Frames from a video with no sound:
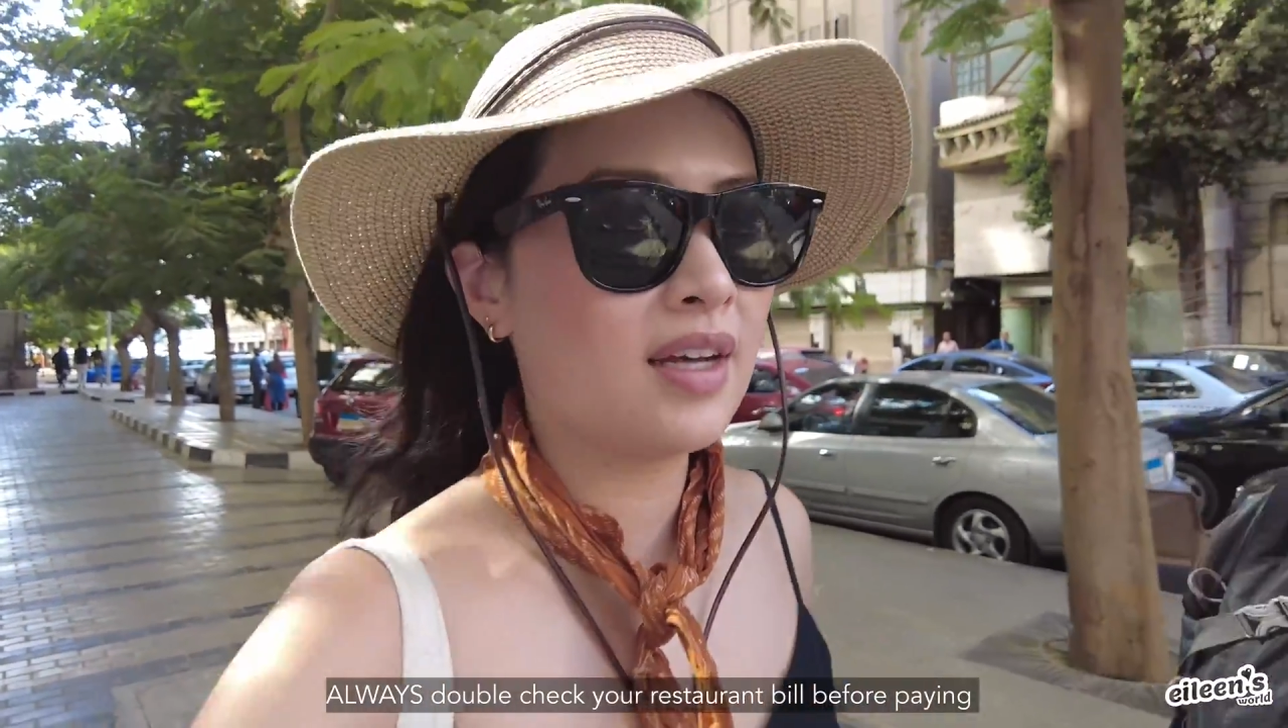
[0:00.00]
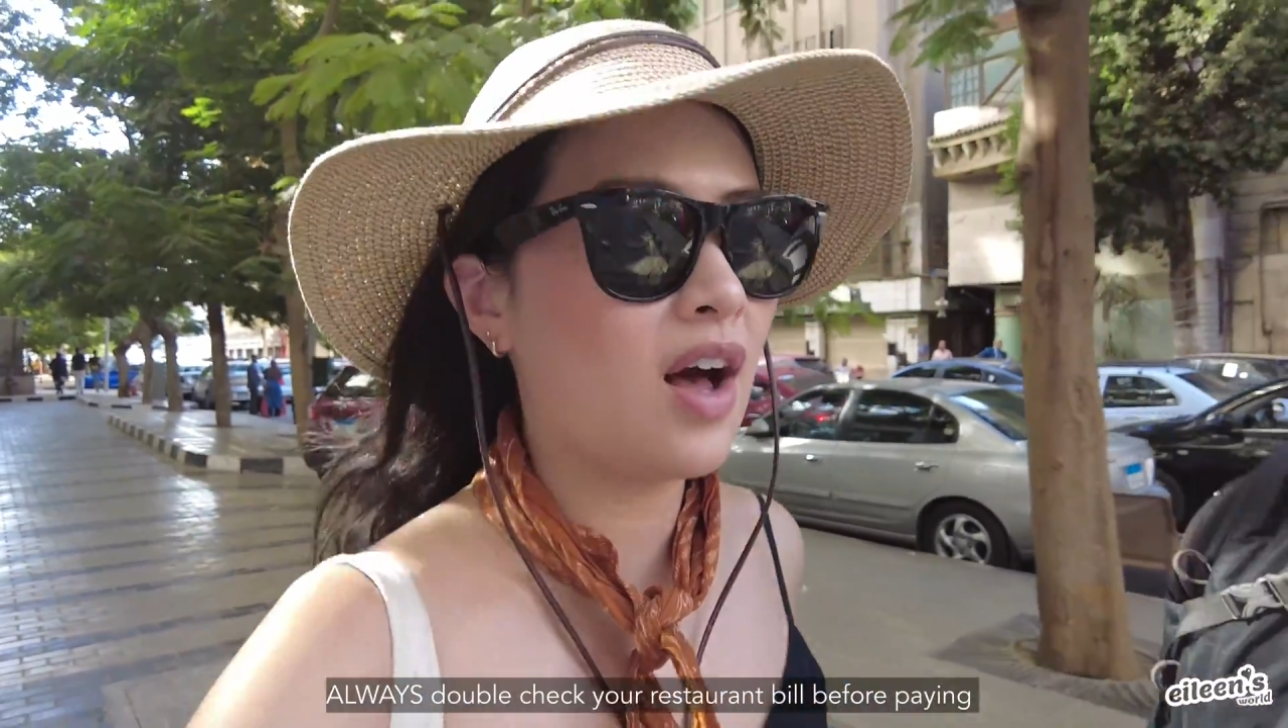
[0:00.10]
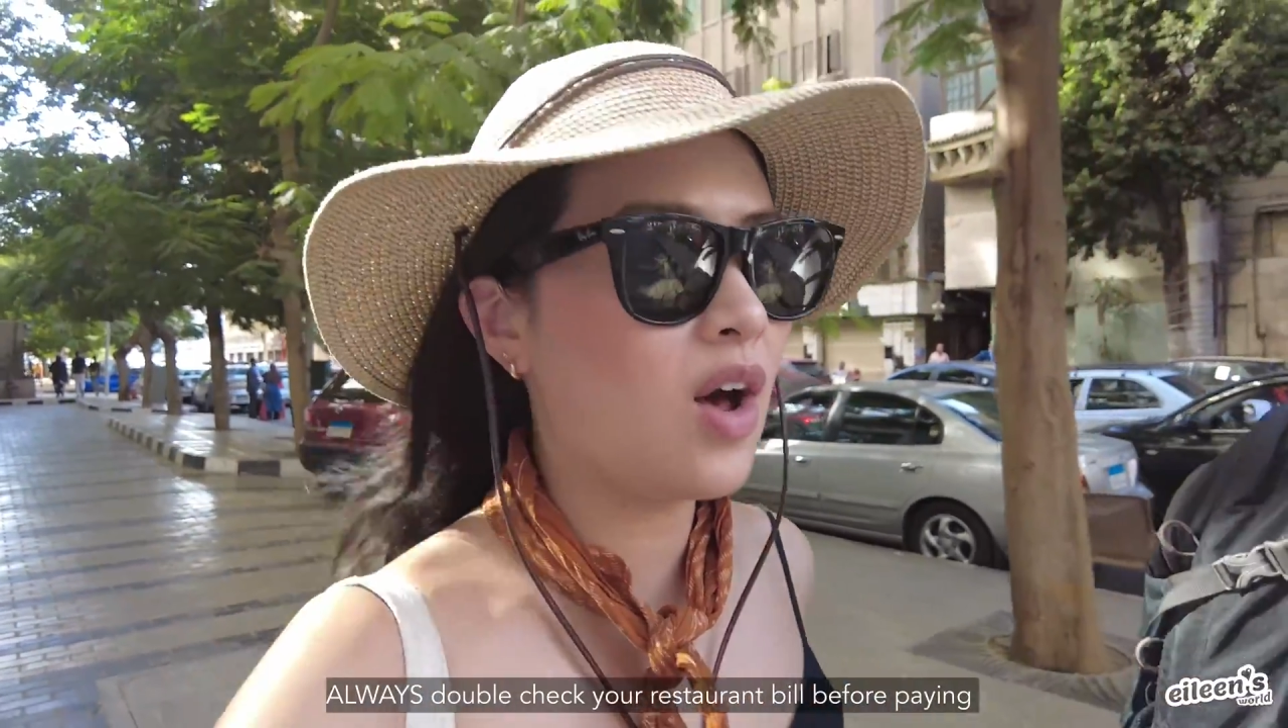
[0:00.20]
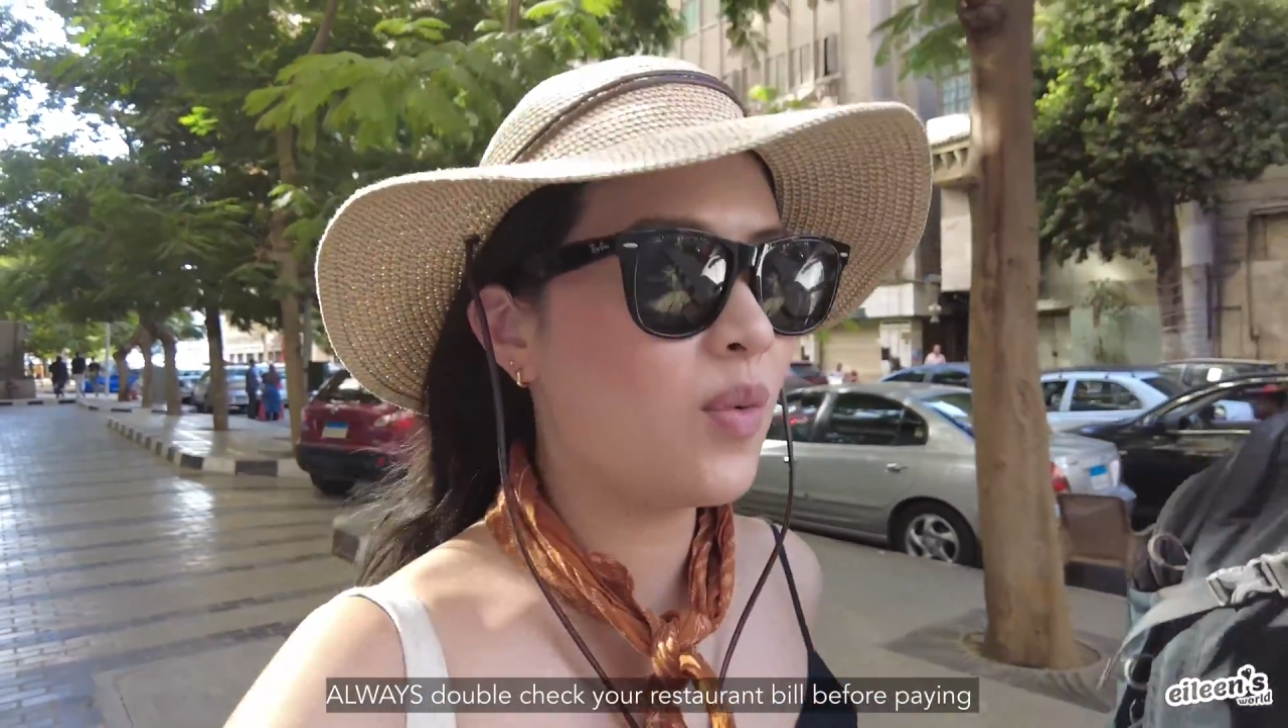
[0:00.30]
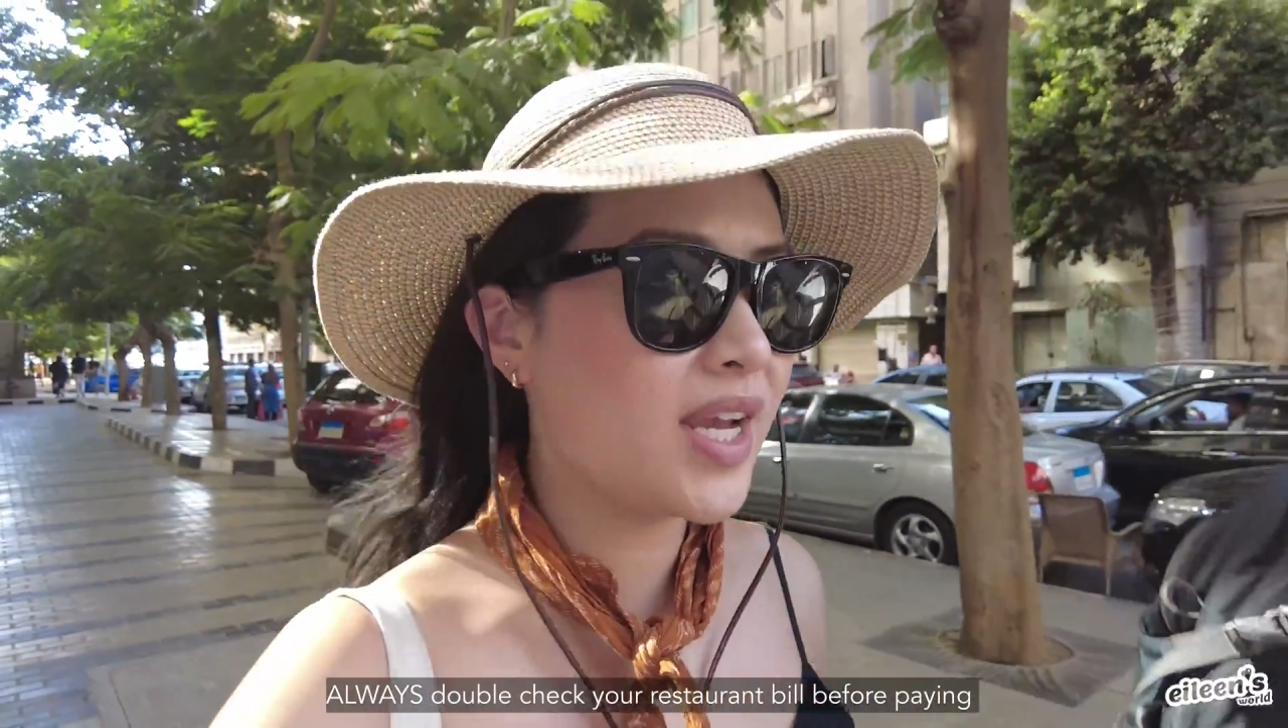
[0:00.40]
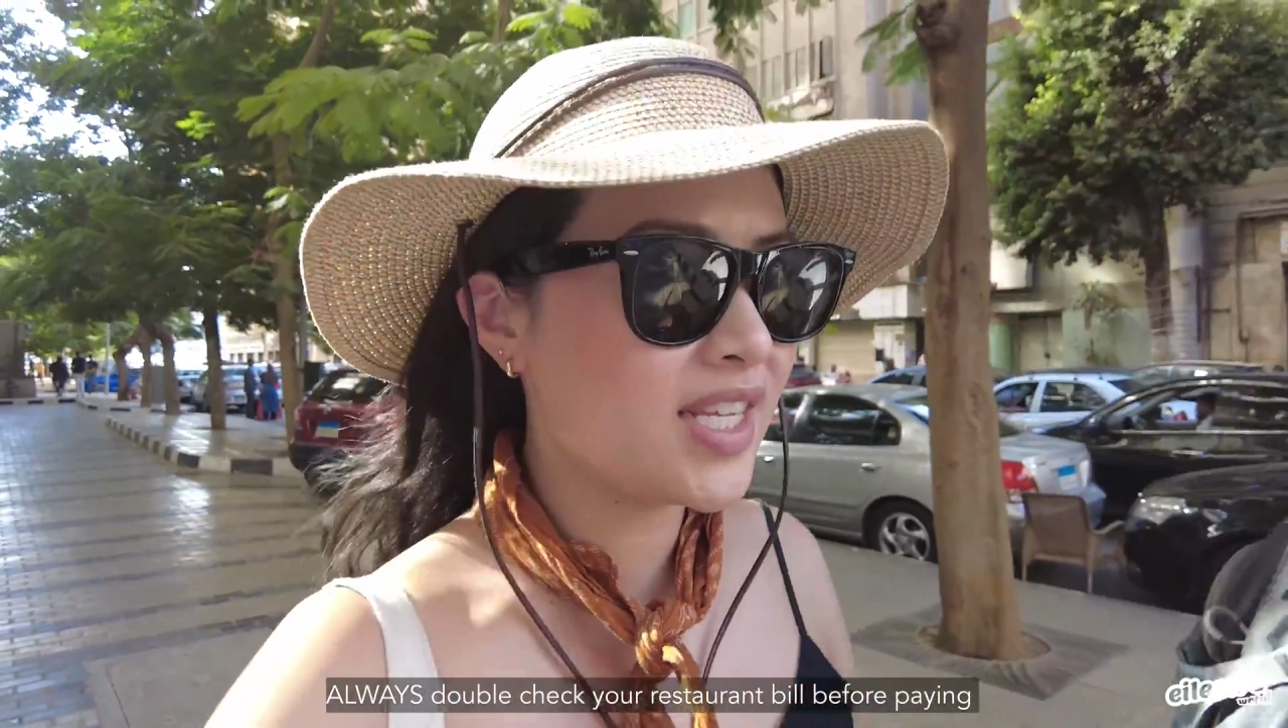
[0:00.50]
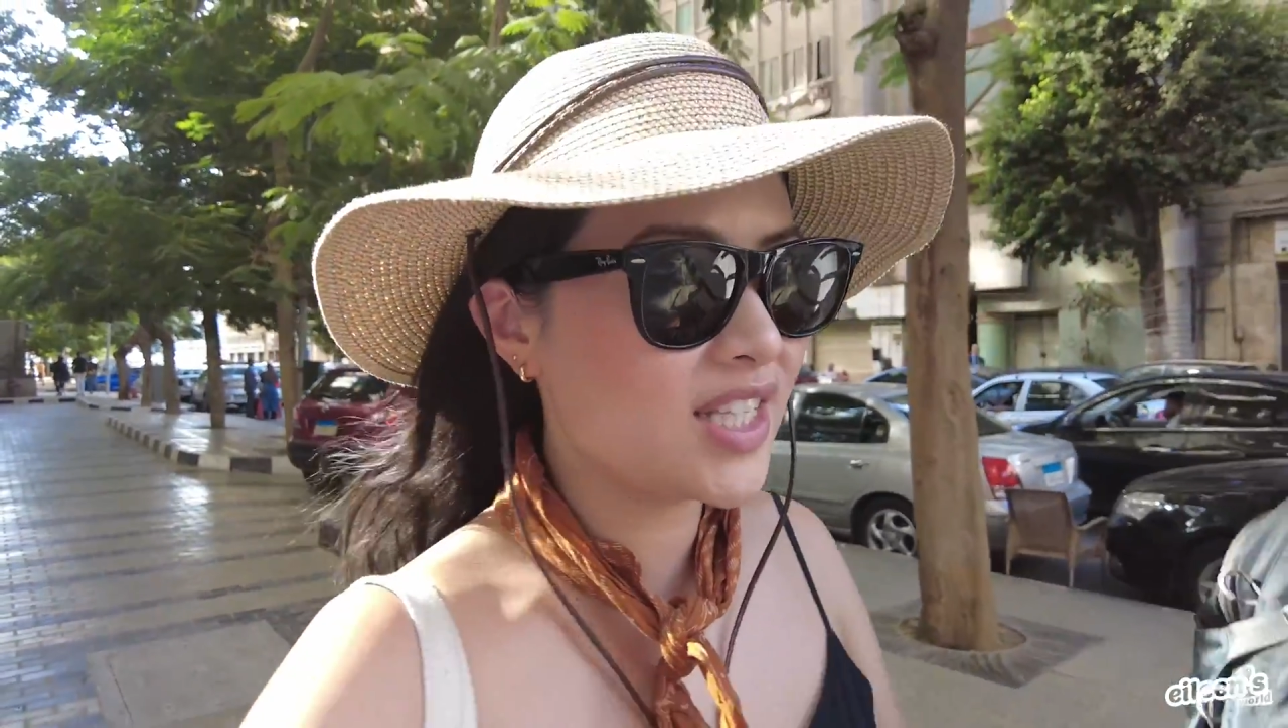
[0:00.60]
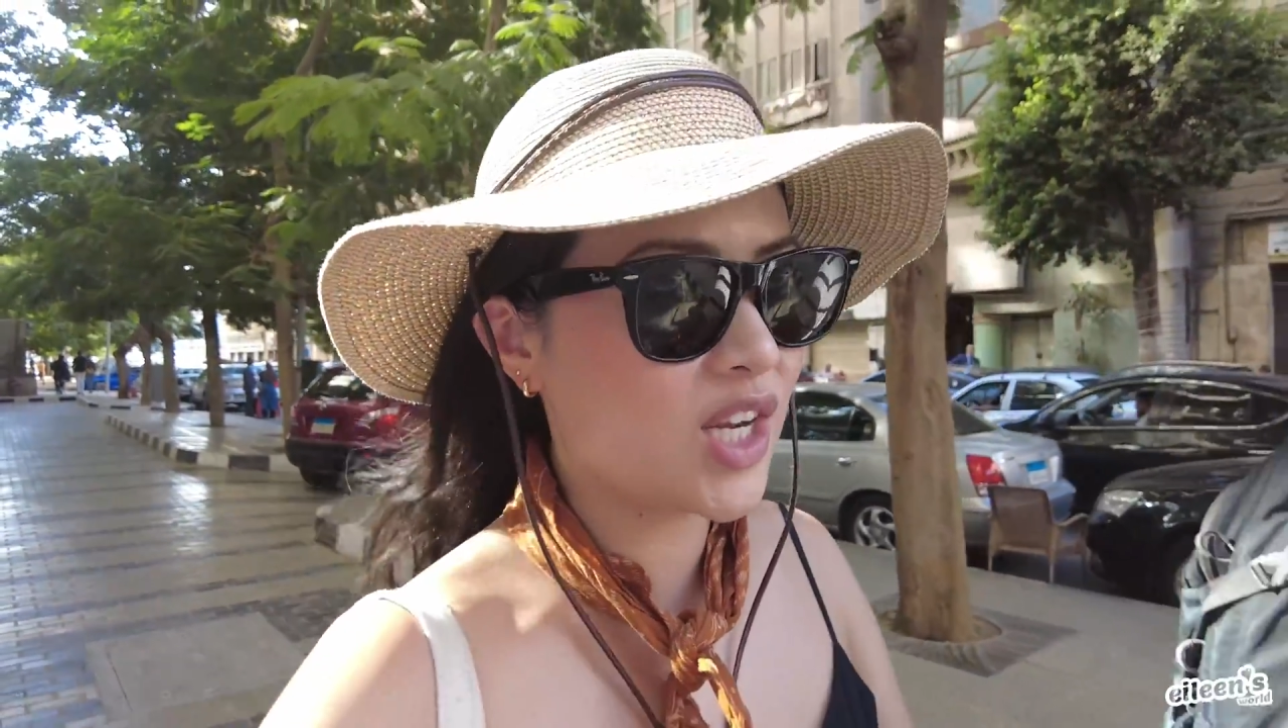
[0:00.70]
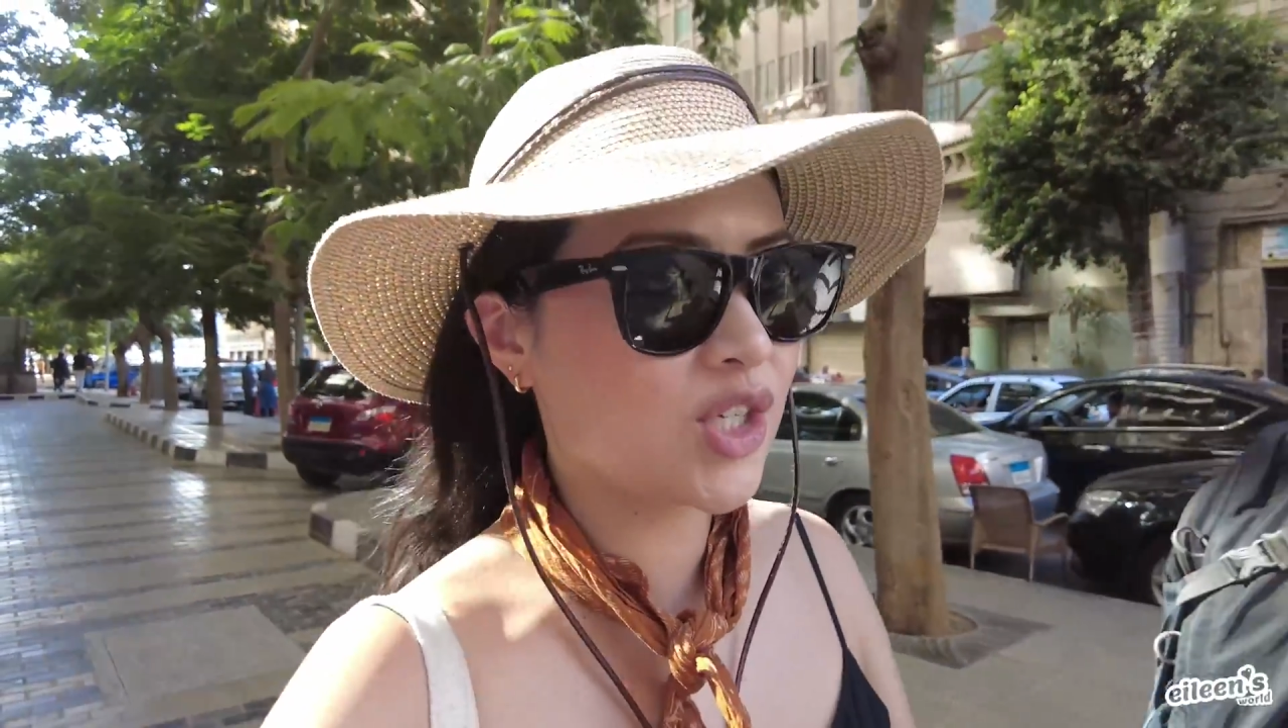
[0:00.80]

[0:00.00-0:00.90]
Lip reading: Always